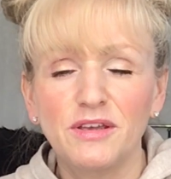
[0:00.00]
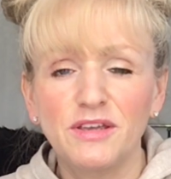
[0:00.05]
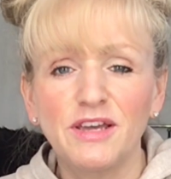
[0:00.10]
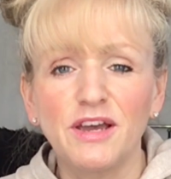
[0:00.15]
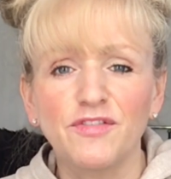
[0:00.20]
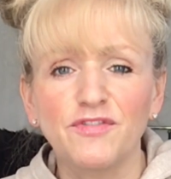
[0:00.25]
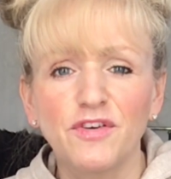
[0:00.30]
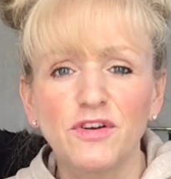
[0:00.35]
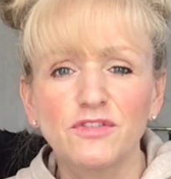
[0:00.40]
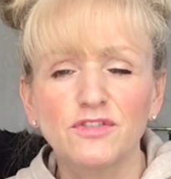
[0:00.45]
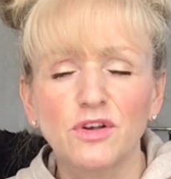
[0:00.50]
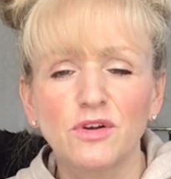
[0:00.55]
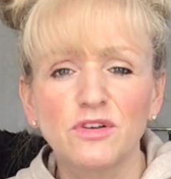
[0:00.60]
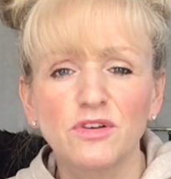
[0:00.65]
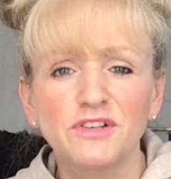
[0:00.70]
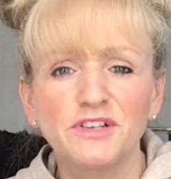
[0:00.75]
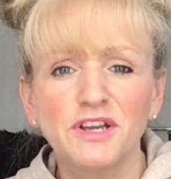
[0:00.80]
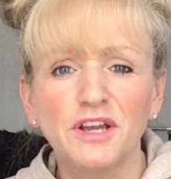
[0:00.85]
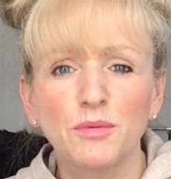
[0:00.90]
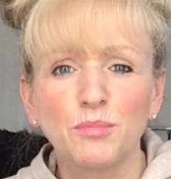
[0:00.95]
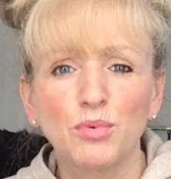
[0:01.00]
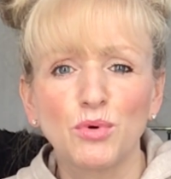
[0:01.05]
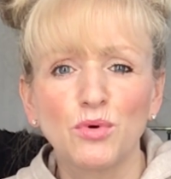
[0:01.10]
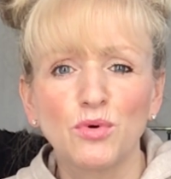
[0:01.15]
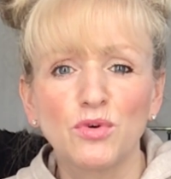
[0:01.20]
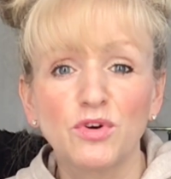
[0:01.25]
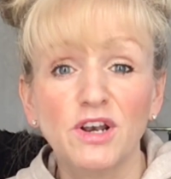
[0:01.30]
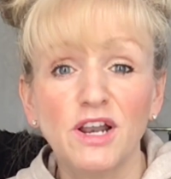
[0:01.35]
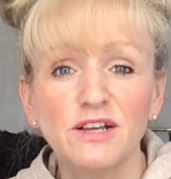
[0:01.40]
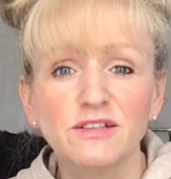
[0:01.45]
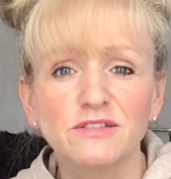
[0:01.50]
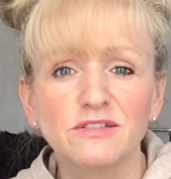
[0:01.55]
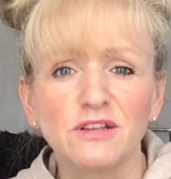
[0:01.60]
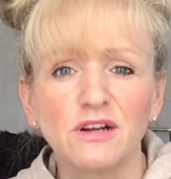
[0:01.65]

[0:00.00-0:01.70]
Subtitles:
yeah, first holiday abroad, last